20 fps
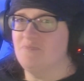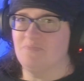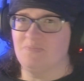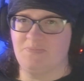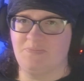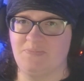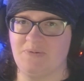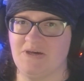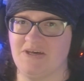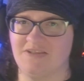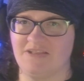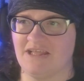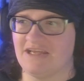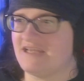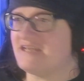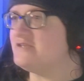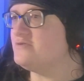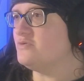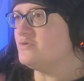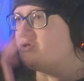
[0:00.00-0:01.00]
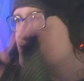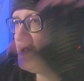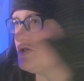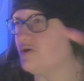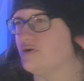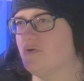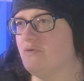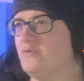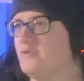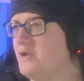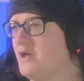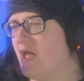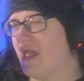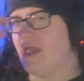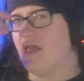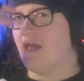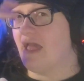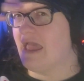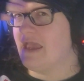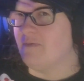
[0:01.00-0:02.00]
But like, it's all just gone all
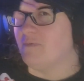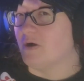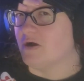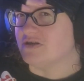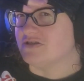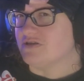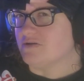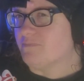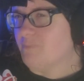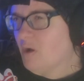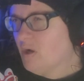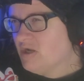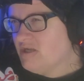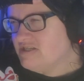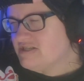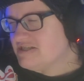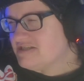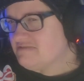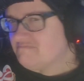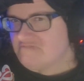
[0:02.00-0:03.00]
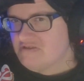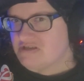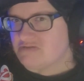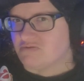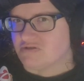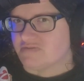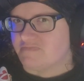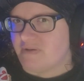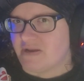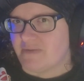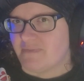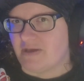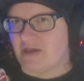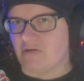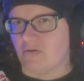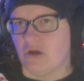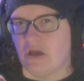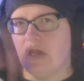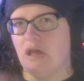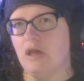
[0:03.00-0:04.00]
haywire, so apologies if this one's been a bit
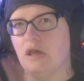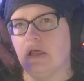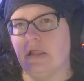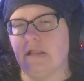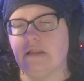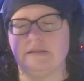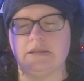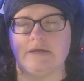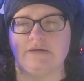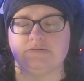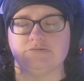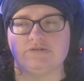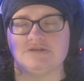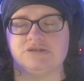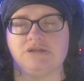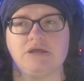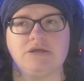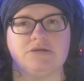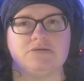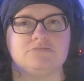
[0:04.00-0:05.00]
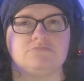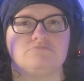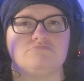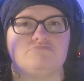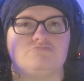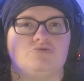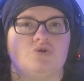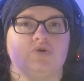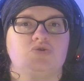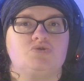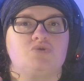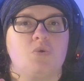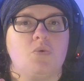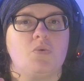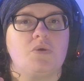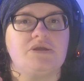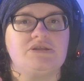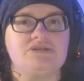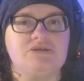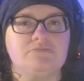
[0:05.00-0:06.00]
like just like not
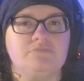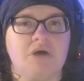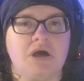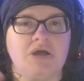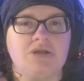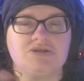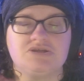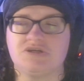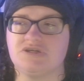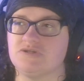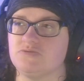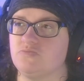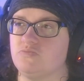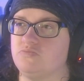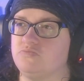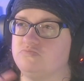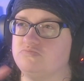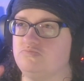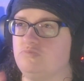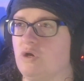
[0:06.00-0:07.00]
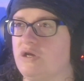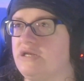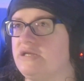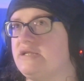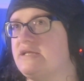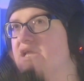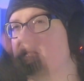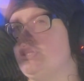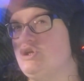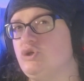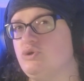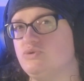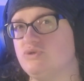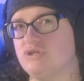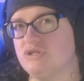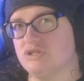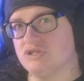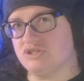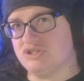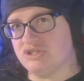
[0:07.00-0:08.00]
talking too much, because one, getting used to
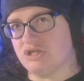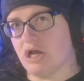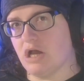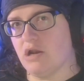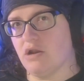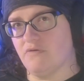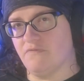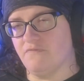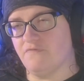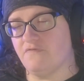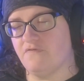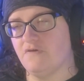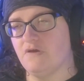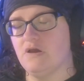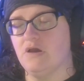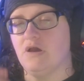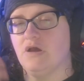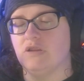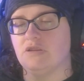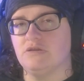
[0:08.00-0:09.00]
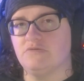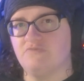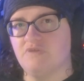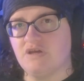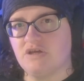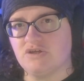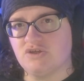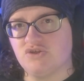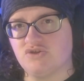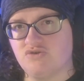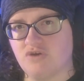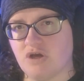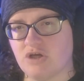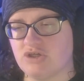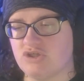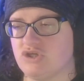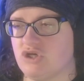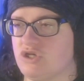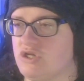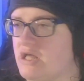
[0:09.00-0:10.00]
the style of the
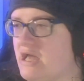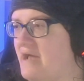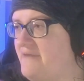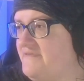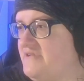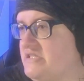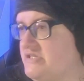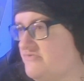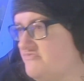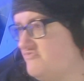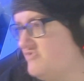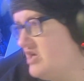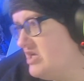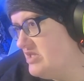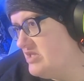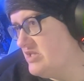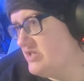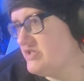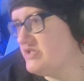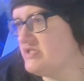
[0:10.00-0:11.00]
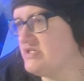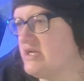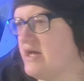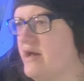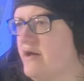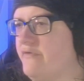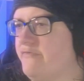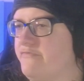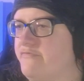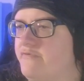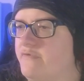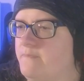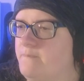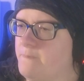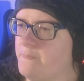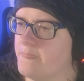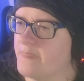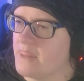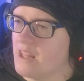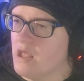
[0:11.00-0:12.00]
Reconstruction, having to read the stuff,
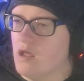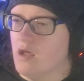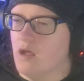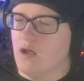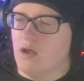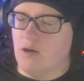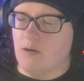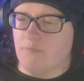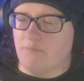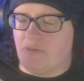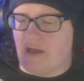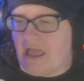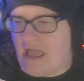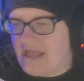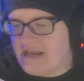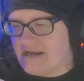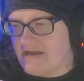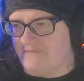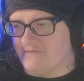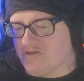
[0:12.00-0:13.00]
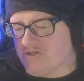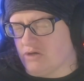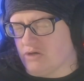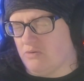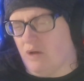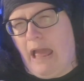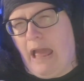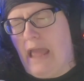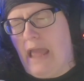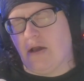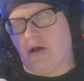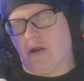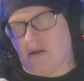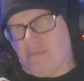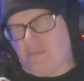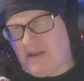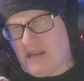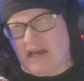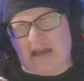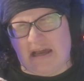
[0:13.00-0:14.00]
my head having to go, hang on a minute,